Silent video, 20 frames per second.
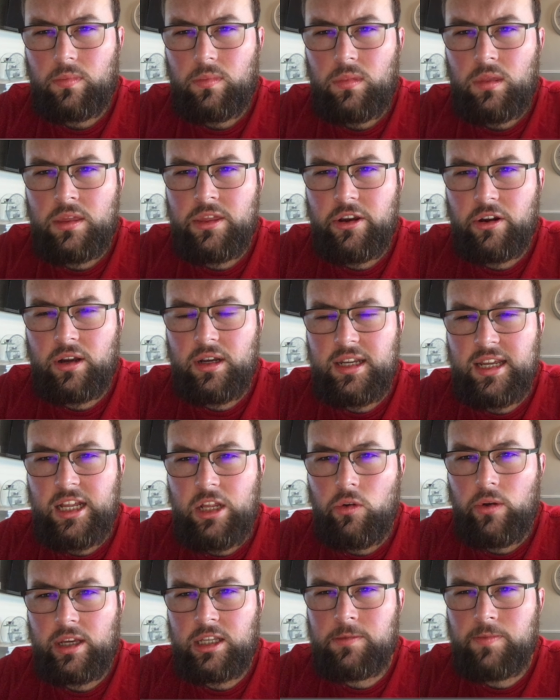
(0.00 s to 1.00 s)
they're
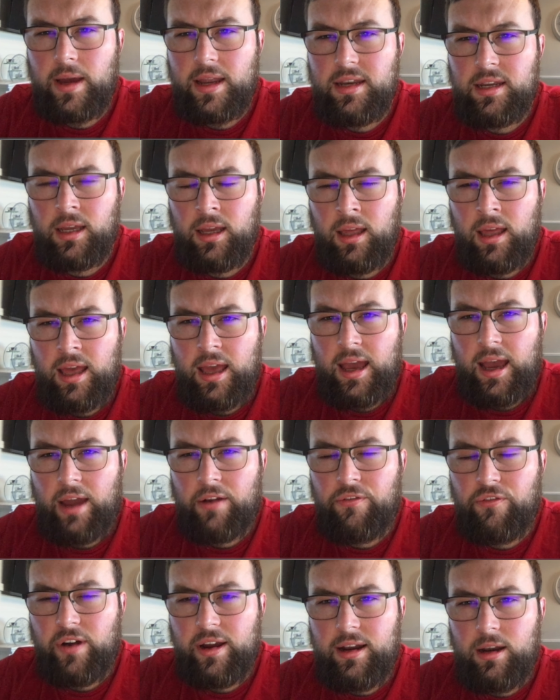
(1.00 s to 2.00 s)
continually expanding. And
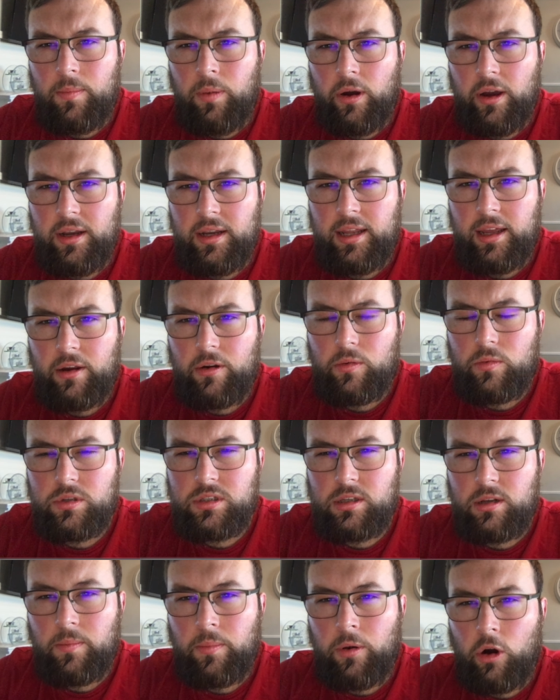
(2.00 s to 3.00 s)
final point here was
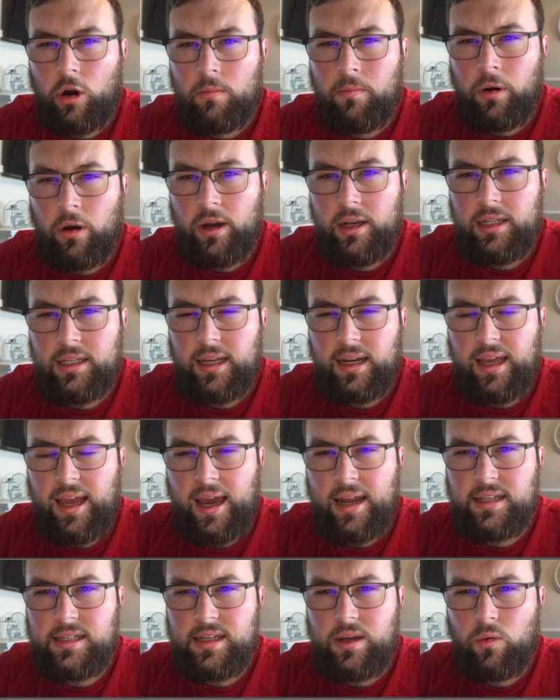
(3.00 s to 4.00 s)
an important point that I had
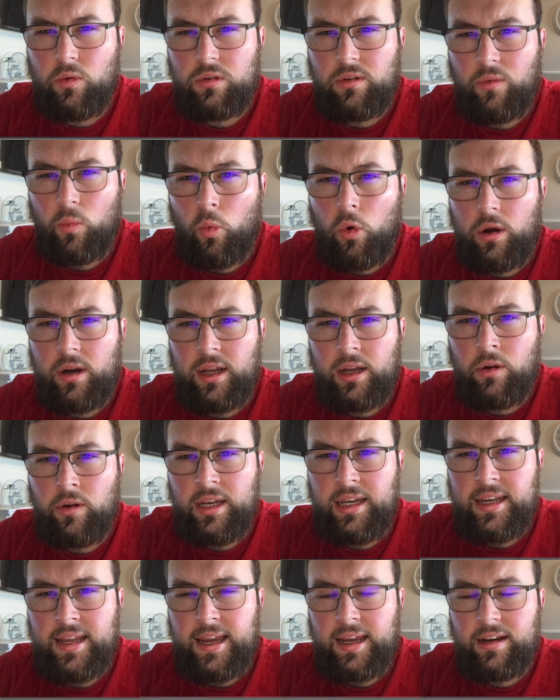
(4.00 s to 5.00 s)
as the one and only
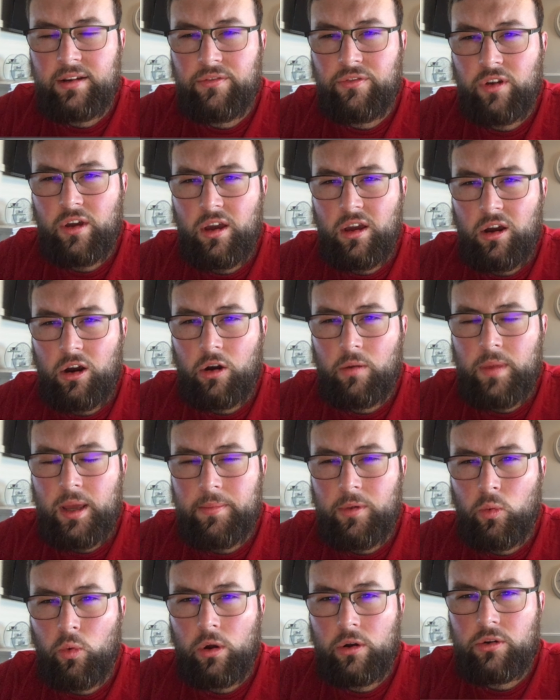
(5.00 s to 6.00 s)
negative, or maybe
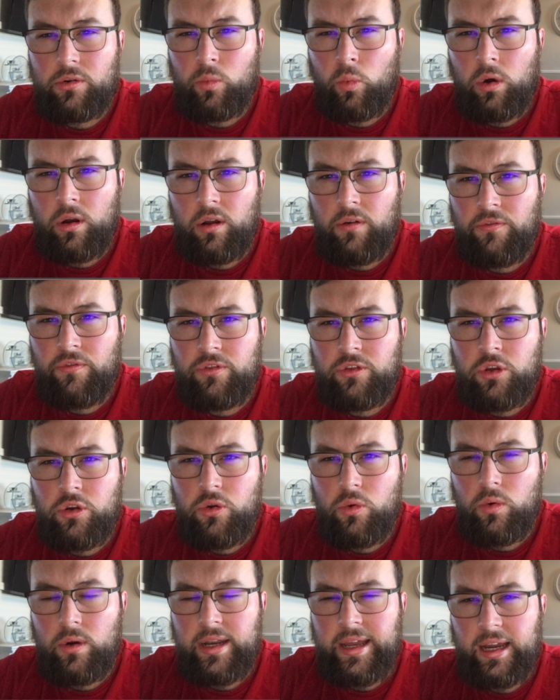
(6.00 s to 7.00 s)
one of
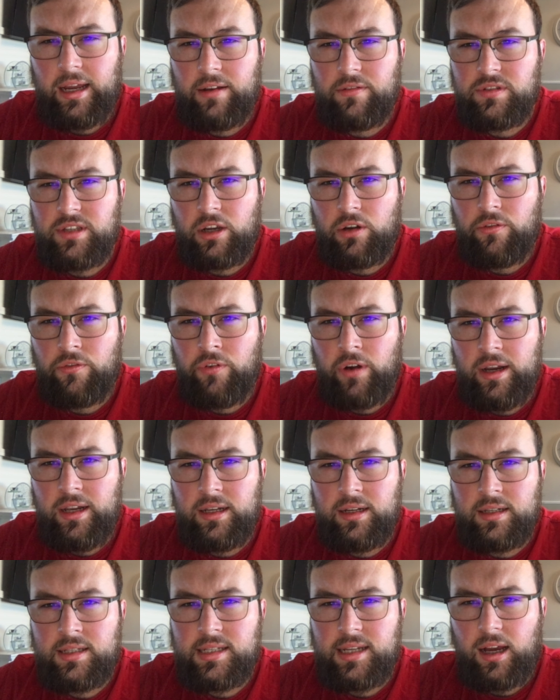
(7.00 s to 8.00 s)
2 negatives I could find in
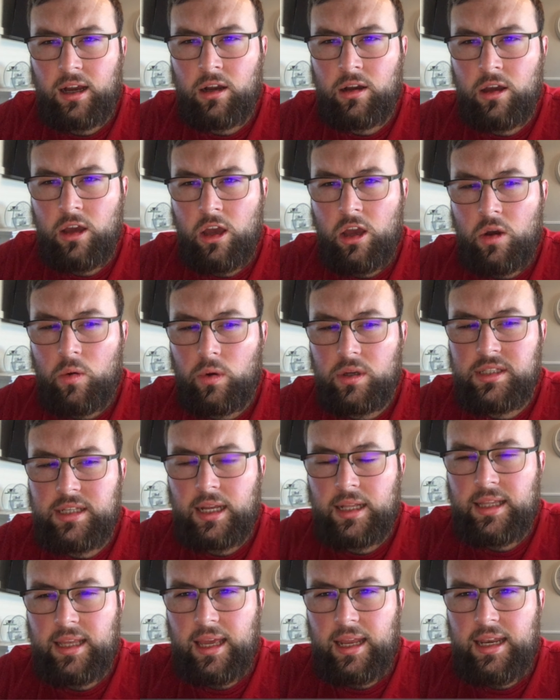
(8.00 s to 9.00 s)
the stock, was that
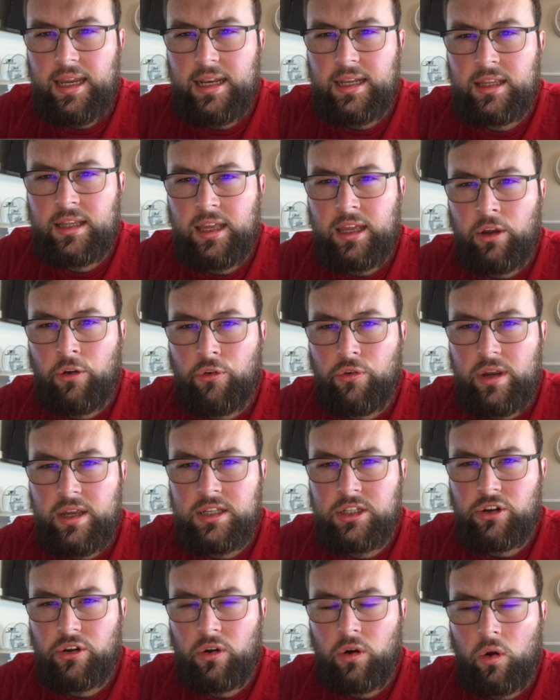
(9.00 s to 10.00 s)
they needed to increase
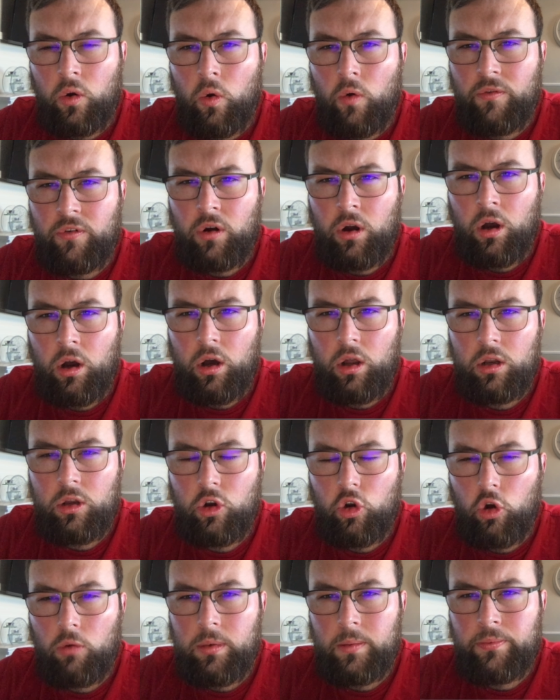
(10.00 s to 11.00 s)
their overall
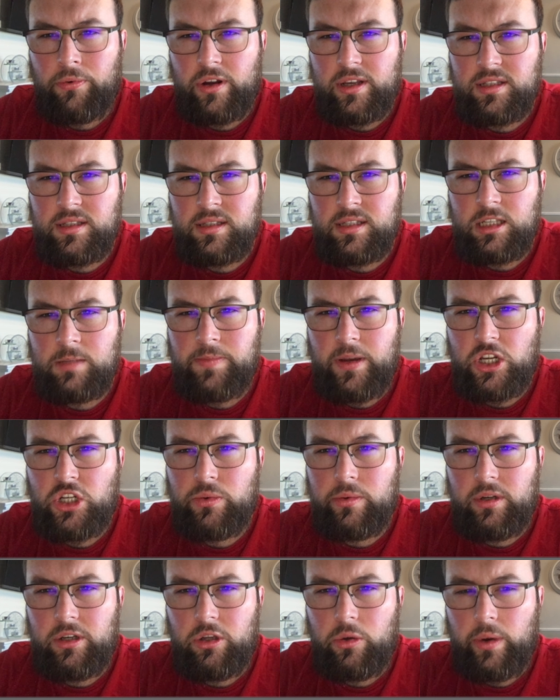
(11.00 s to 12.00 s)
global presence, especially
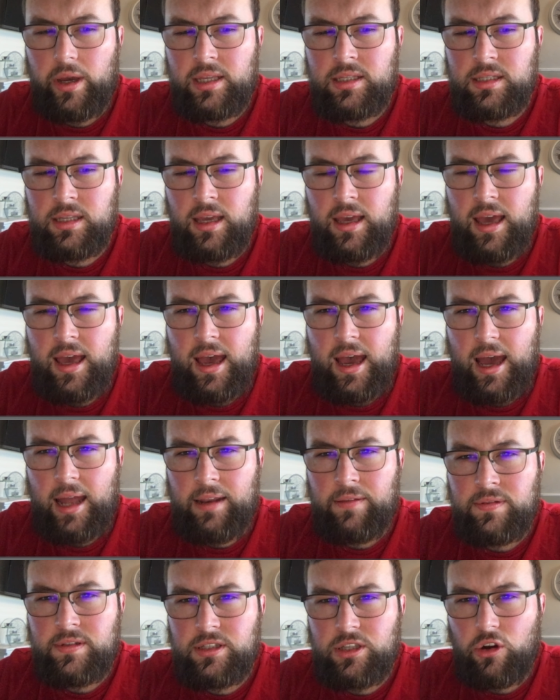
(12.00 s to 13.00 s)
in the US. and
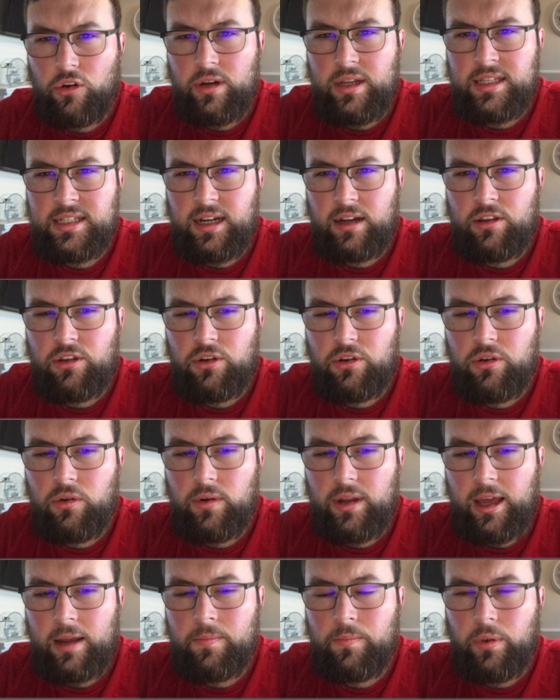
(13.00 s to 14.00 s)
they've certainly started to do
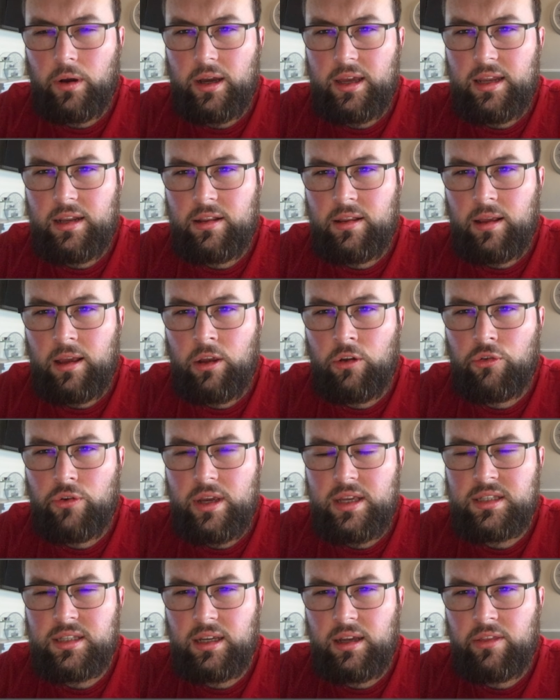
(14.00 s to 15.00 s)
that by
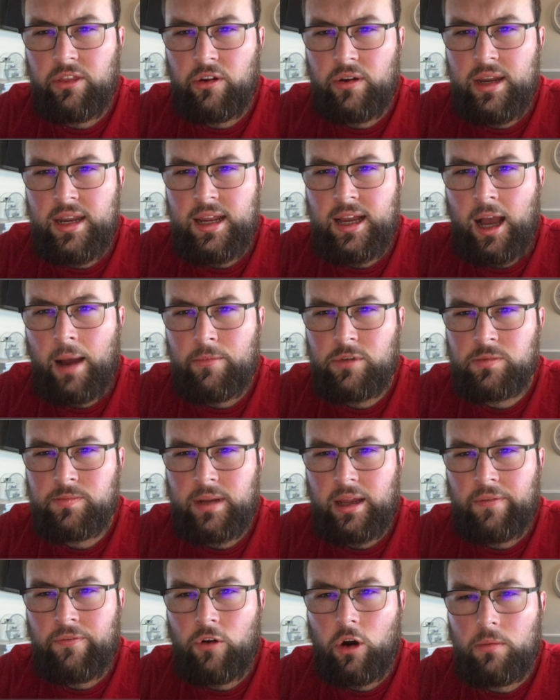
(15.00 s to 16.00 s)
increasing their e-commerce
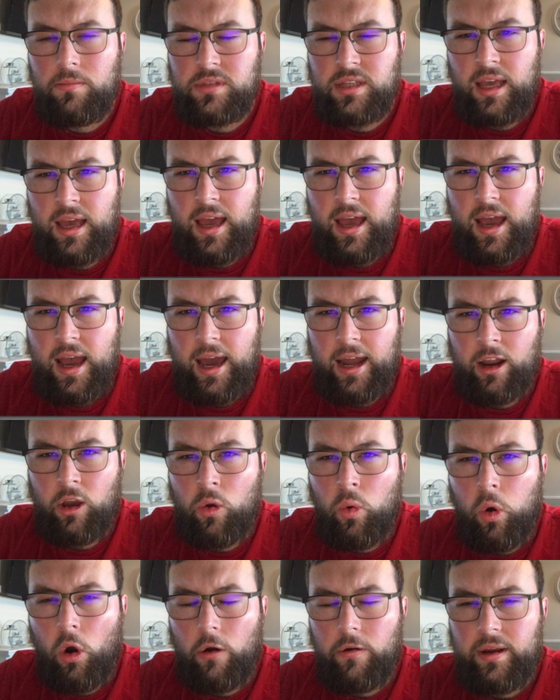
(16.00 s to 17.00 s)
platforms and
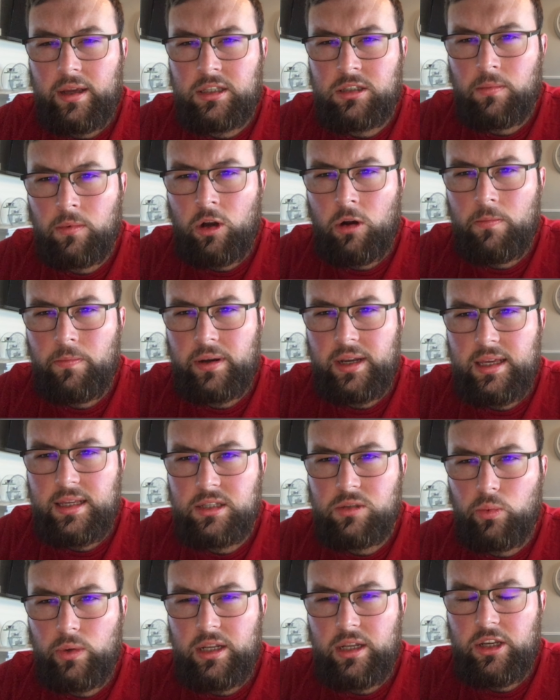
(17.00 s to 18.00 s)
acquiring some companies
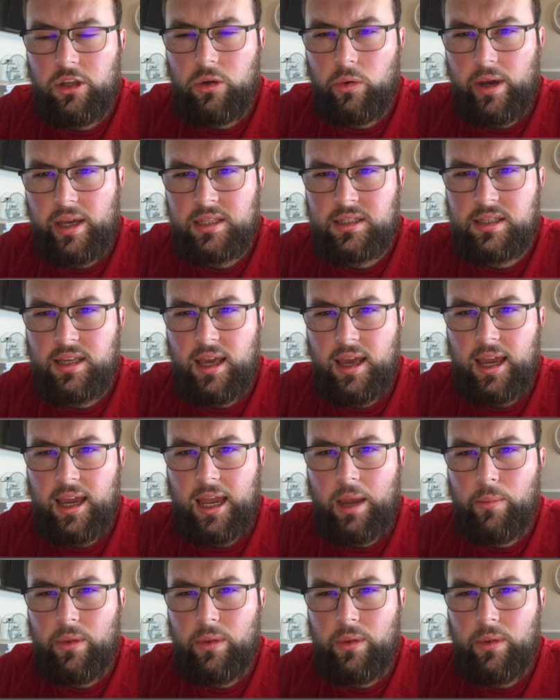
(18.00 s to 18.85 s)
within the US. Again, we'll